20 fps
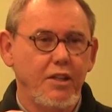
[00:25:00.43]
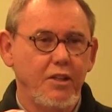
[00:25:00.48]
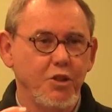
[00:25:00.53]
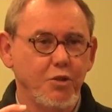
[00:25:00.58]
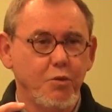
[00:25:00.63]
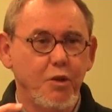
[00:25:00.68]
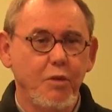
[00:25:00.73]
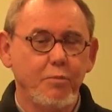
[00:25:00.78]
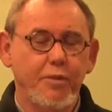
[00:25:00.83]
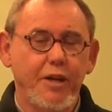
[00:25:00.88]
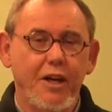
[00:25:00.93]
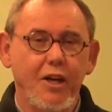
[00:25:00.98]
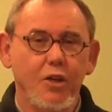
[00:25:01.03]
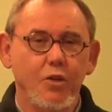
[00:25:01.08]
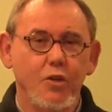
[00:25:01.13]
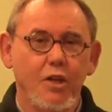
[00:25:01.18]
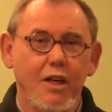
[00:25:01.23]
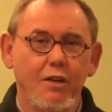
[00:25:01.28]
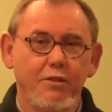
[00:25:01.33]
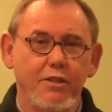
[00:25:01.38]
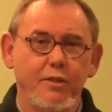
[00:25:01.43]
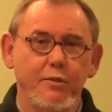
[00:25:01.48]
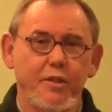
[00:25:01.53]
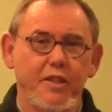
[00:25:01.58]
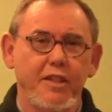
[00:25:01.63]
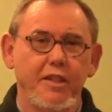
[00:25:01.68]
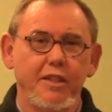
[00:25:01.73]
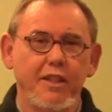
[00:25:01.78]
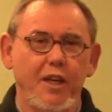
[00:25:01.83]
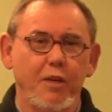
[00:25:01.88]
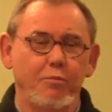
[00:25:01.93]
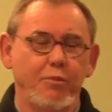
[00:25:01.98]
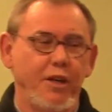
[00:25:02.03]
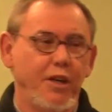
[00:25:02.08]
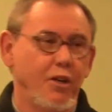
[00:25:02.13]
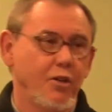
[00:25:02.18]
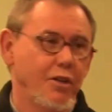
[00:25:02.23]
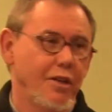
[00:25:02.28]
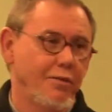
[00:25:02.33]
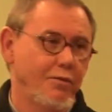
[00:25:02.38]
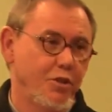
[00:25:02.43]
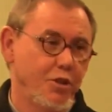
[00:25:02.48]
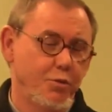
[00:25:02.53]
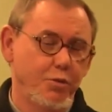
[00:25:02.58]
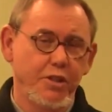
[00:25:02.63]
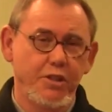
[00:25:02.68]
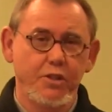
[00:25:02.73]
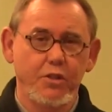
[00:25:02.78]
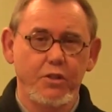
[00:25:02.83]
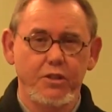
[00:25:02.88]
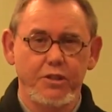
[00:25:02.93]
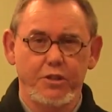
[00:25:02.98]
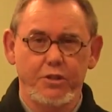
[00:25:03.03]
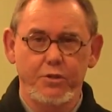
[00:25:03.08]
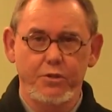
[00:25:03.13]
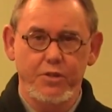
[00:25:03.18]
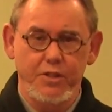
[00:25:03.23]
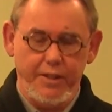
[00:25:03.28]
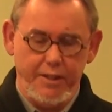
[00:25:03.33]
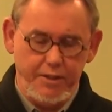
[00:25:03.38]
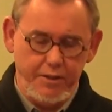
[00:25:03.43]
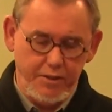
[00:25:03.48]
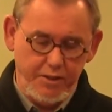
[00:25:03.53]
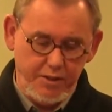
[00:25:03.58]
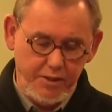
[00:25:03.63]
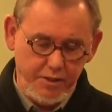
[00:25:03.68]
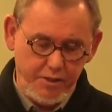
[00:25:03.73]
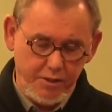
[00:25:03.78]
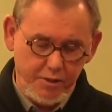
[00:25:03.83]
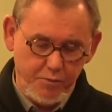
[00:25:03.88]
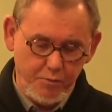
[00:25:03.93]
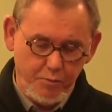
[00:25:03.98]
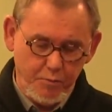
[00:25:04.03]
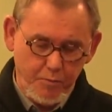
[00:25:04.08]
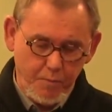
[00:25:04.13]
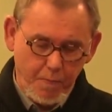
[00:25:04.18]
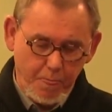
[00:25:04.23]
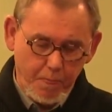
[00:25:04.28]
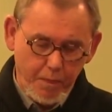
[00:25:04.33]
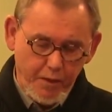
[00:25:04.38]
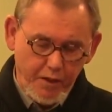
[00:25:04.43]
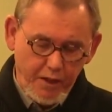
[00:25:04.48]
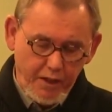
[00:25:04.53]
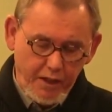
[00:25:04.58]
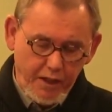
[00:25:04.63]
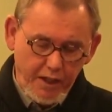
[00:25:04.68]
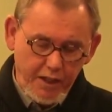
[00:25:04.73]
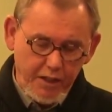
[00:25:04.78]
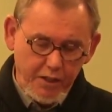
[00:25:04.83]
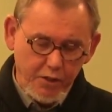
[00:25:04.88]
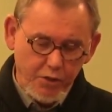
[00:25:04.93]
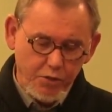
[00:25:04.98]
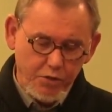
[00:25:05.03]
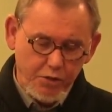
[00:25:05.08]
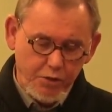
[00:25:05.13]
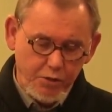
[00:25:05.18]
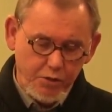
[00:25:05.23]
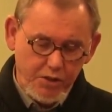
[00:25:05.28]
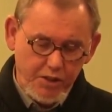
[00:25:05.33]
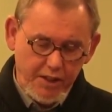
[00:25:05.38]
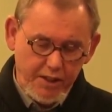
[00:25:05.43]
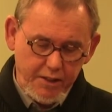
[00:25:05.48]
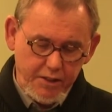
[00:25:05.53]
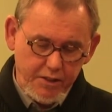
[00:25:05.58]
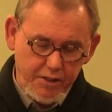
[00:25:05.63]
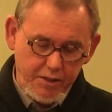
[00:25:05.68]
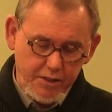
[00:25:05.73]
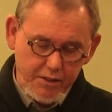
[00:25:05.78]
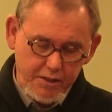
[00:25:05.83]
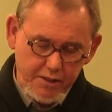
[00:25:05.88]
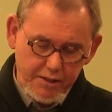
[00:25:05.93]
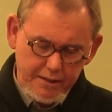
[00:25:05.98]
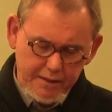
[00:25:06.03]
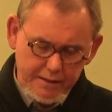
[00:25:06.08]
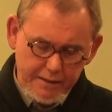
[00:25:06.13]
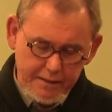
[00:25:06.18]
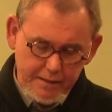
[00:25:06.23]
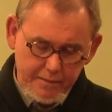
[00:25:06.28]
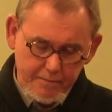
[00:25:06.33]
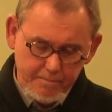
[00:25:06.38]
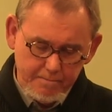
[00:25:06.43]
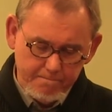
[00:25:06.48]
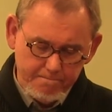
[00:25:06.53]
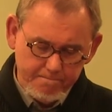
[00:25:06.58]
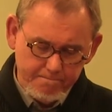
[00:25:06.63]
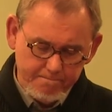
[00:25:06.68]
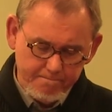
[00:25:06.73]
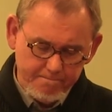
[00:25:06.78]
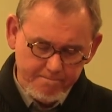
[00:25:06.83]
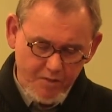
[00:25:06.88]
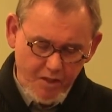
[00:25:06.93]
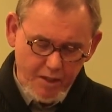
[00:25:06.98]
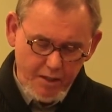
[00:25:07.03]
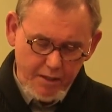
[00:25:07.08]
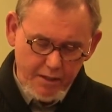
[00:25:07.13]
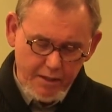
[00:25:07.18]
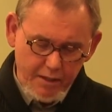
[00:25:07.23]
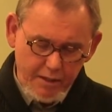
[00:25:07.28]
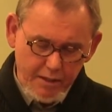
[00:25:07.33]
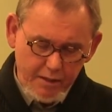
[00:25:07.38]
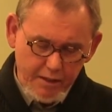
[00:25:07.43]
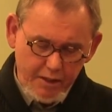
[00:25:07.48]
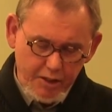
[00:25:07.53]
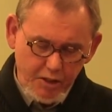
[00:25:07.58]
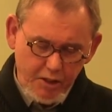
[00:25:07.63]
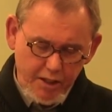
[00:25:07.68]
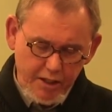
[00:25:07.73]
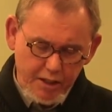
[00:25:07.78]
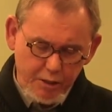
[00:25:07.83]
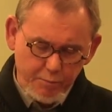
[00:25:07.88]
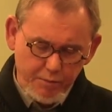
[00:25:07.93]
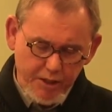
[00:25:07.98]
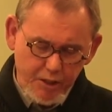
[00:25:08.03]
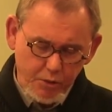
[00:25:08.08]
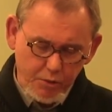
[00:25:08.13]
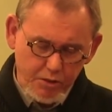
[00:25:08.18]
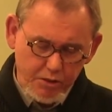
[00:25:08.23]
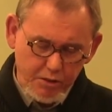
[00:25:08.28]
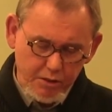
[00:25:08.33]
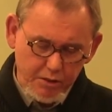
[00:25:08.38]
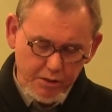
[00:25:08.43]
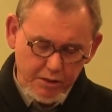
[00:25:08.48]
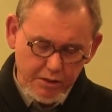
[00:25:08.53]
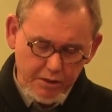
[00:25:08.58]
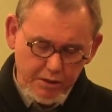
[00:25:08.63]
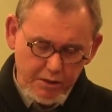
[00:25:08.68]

there's one paragraph, and then within that paragraph, there's really only 2 sentences. And in those 2 sentences, they talk about,